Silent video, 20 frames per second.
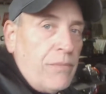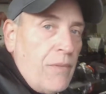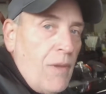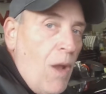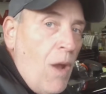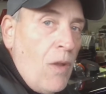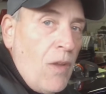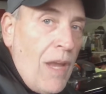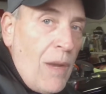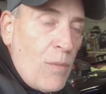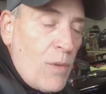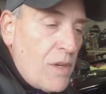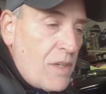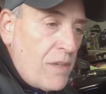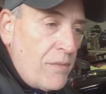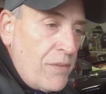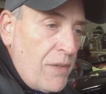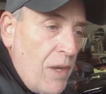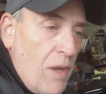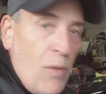all that
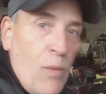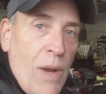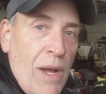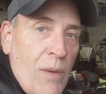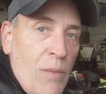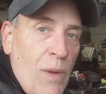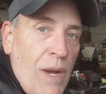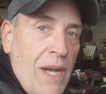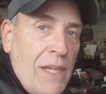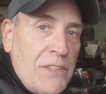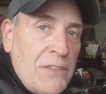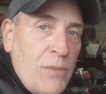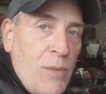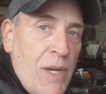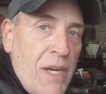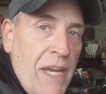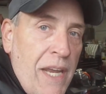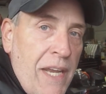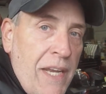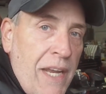work if you all want to watch, you
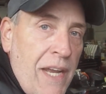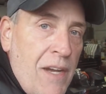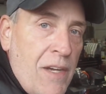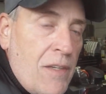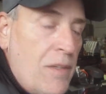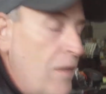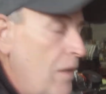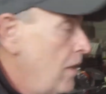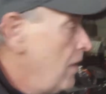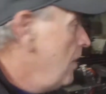want to hang out.